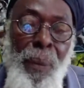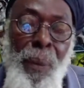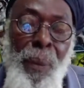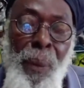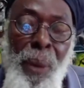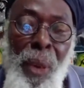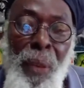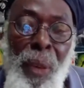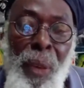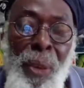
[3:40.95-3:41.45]

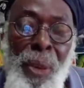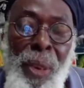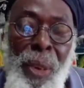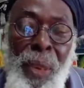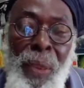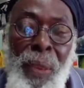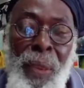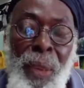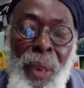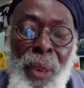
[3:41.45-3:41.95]
We have a
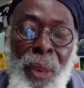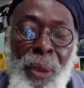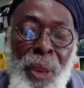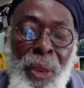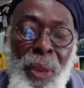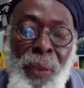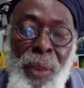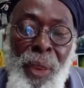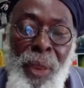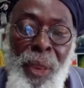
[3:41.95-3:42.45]
reasoning and
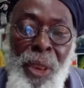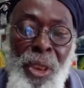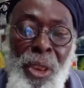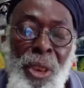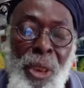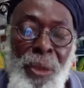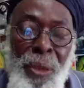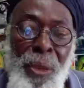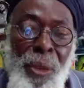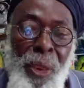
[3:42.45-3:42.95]

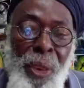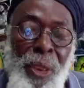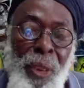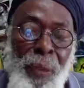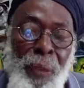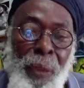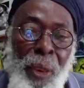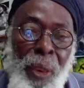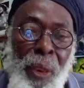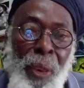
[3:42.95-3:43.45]
ratification of the
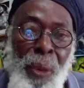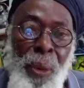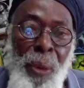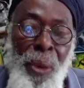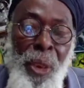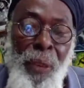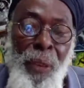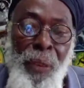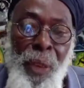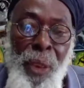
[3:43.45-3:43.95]
Rastafari
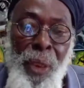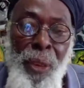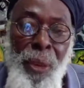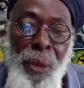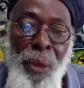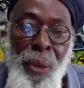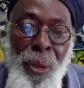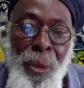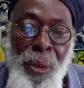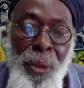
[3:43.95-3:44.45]
Code of
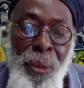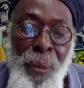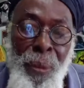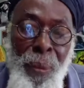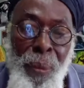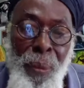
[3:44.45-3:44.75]
Conduct.